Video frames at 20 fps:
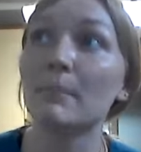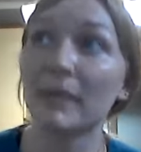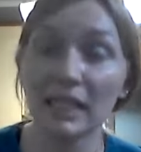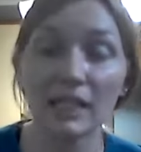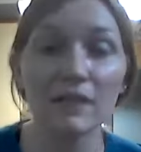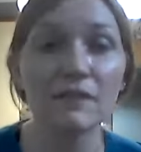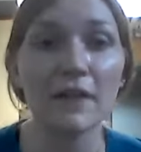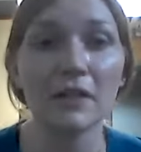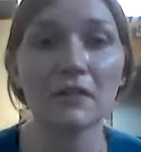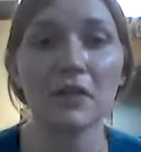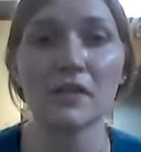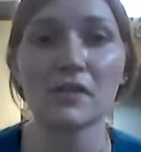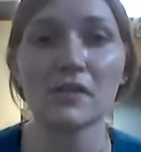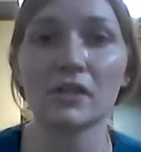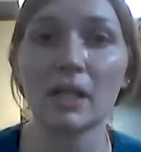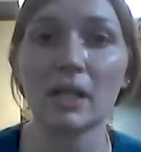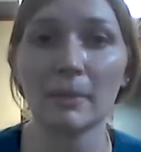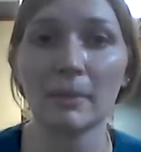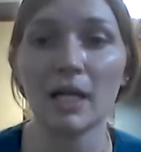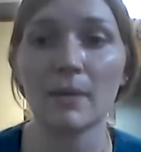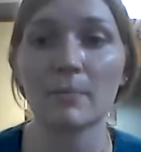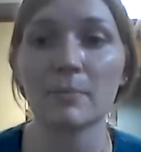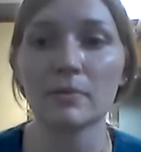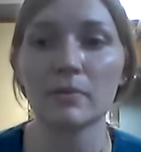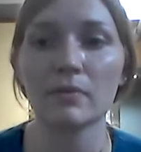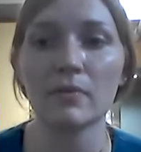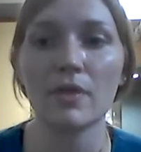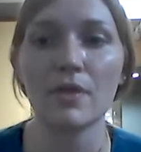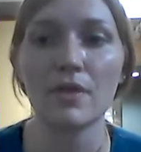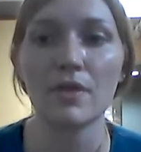mini fundraiser coming up
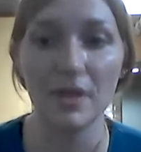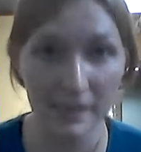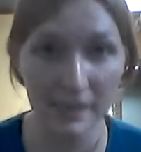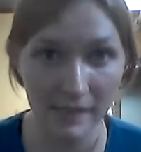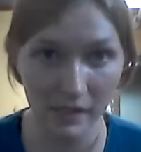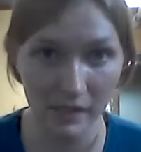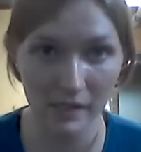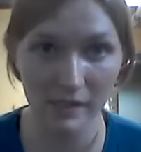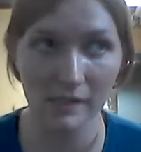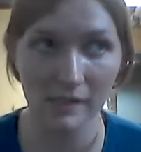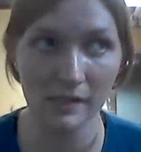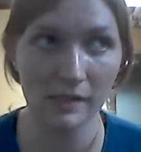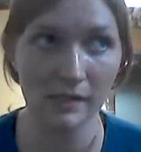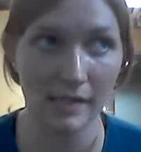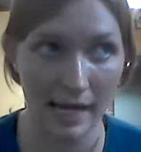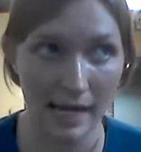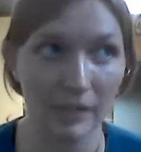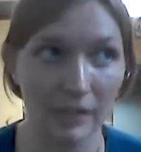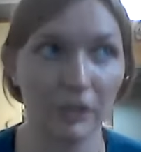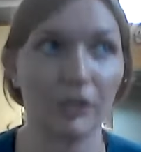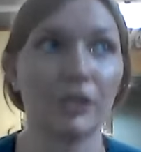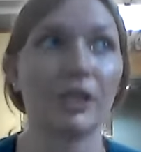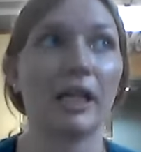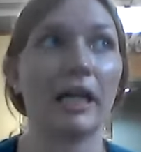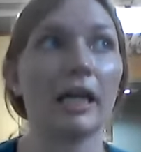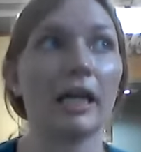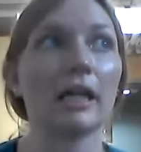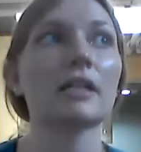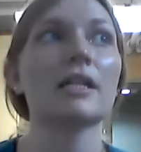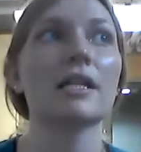this
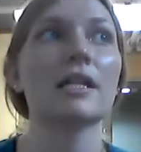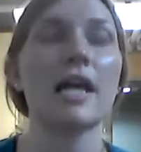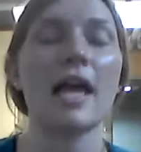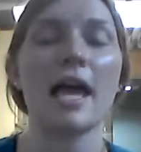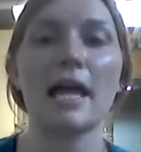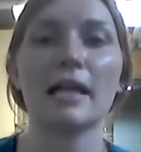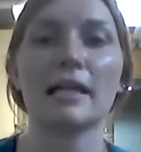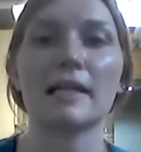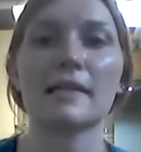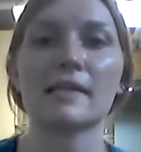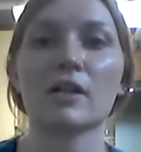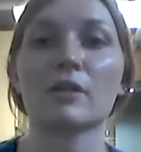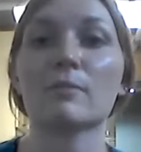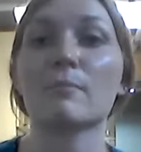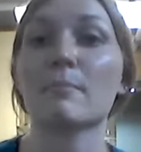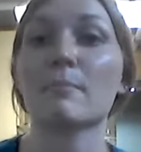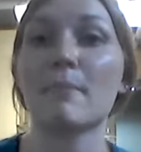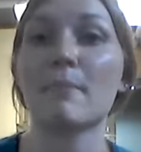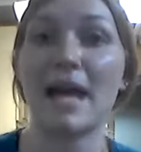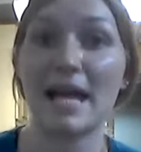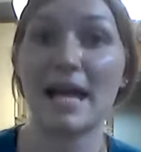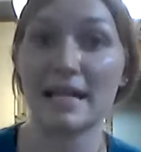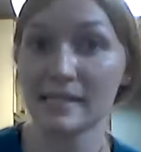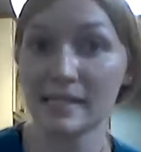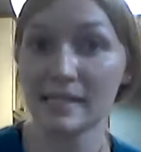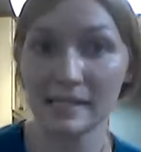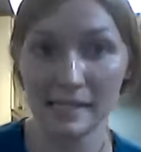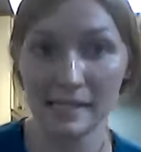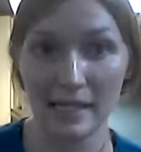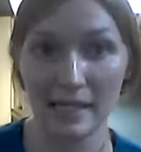Saturday, and it's our
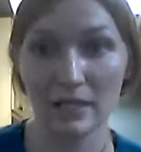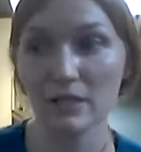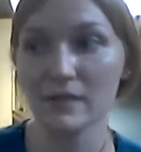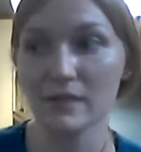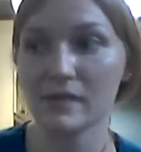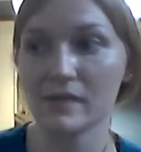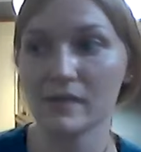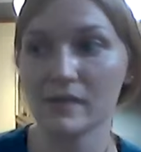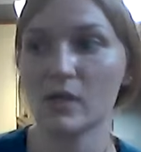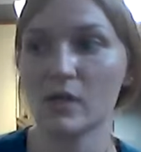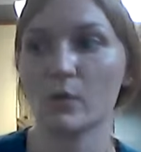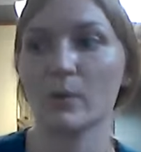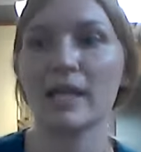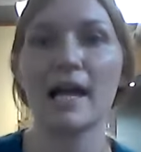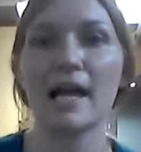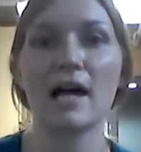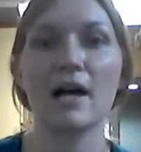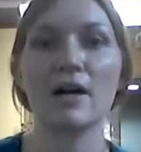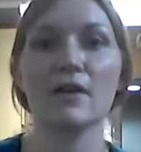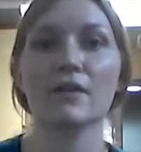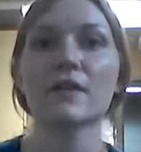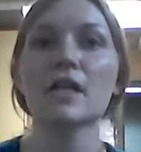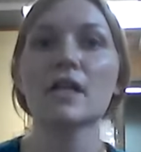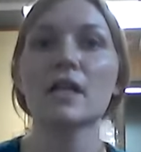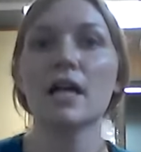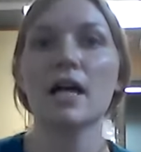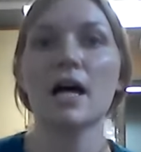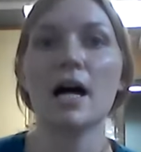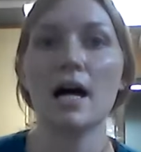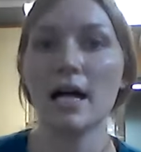mask sale. So we have
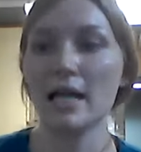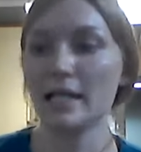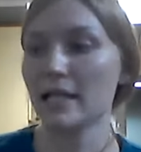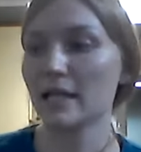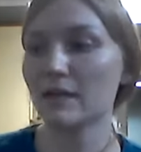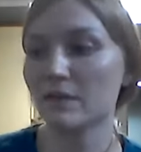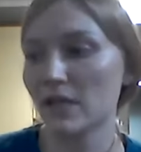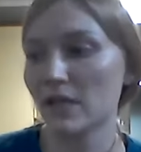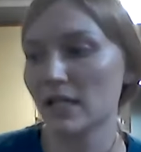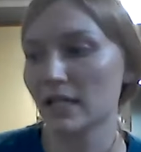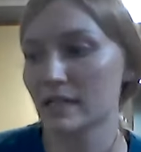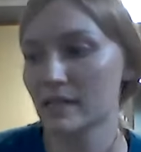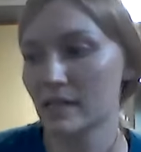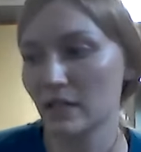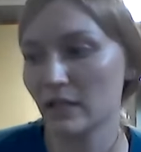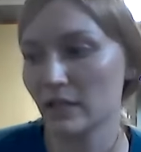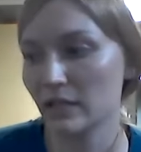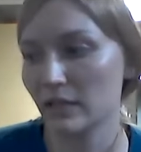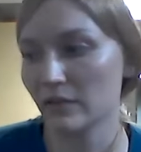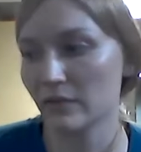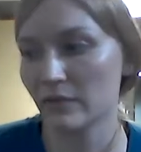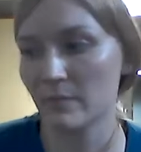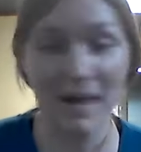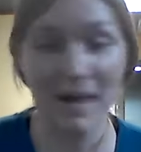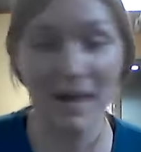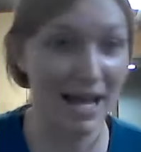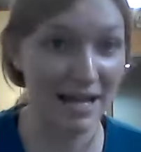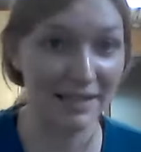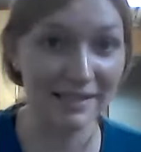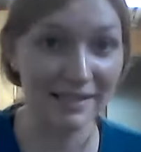an influx
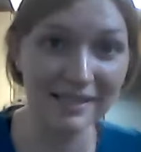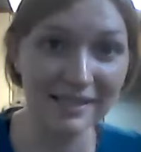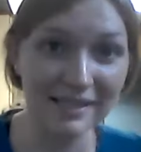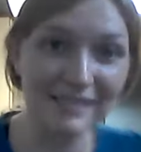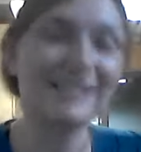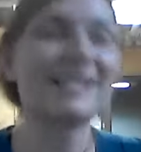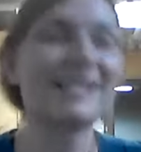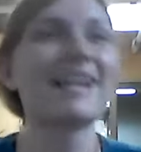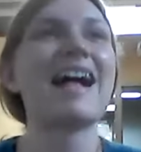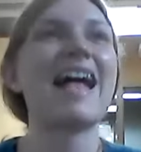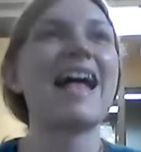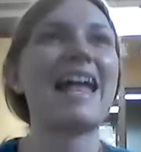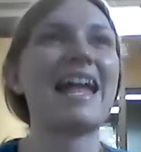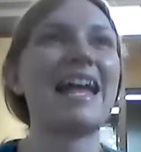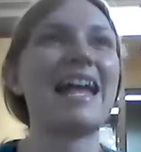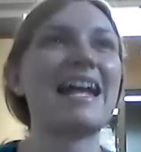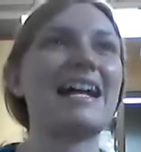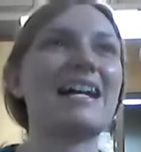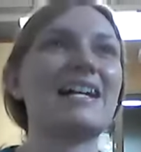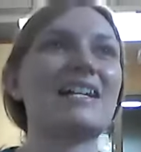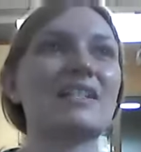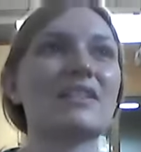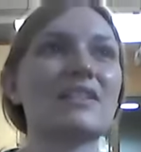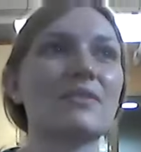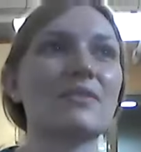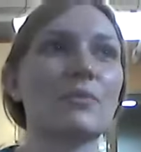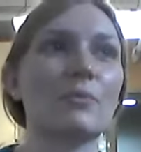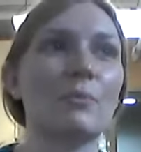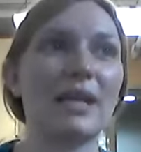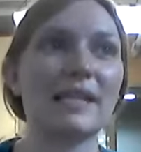of masks,
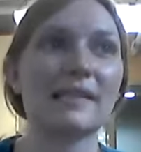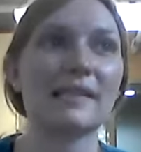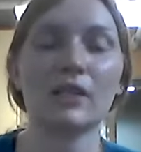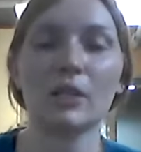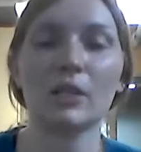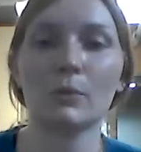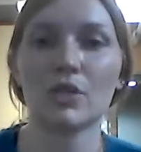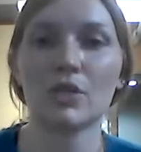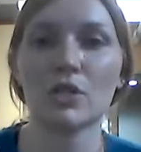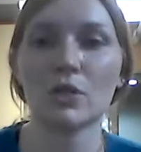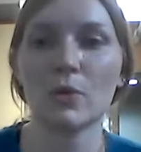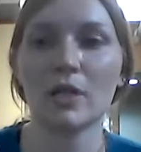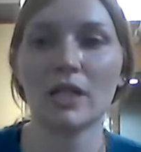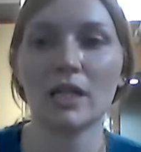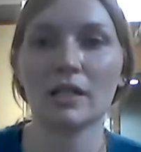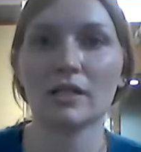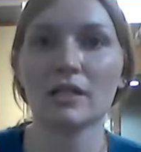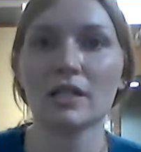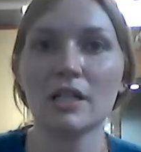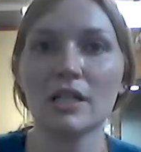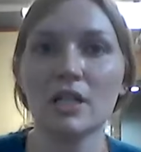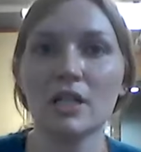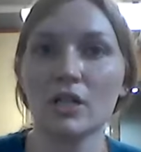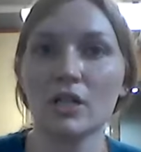and basically we're doing